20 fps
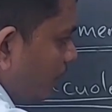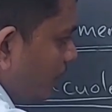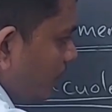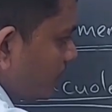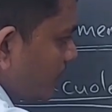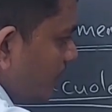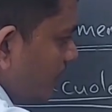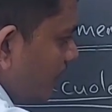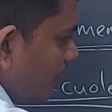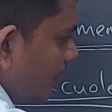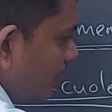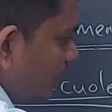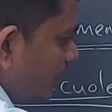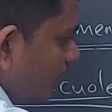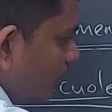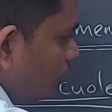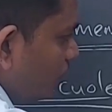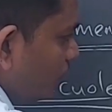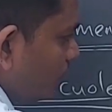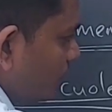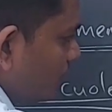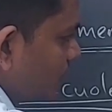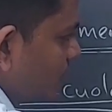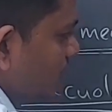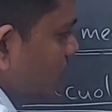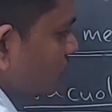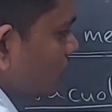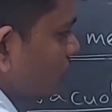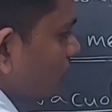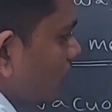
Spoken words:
present in the nucleus is